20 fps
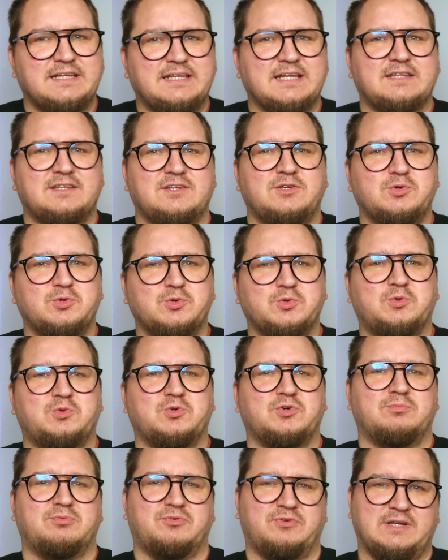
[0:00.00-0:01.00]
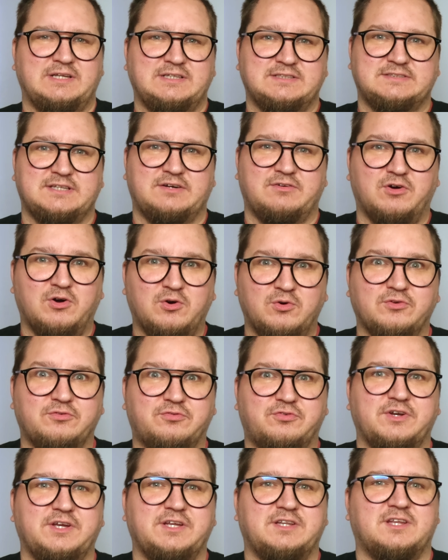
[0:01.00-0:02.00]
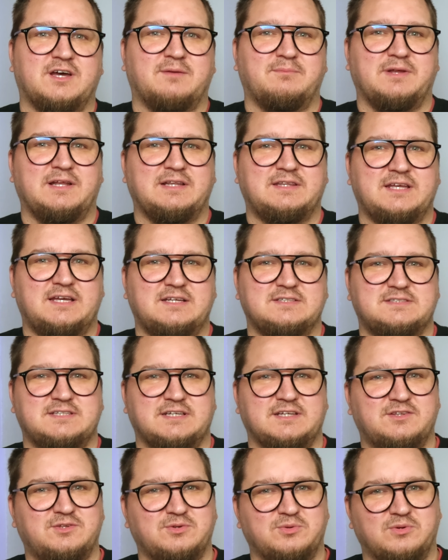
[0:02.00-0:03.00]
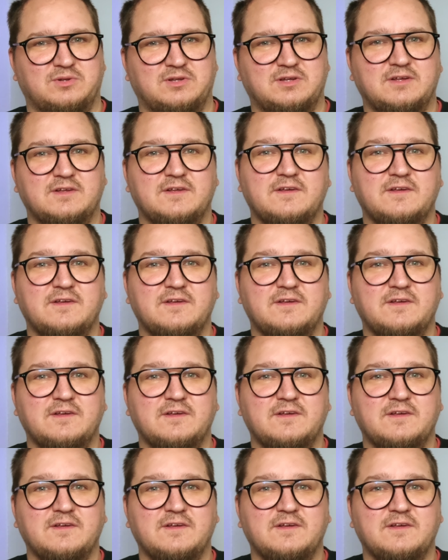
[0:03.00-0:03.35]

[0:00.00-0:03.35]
that YouTube released their own free thumbnail testing tool.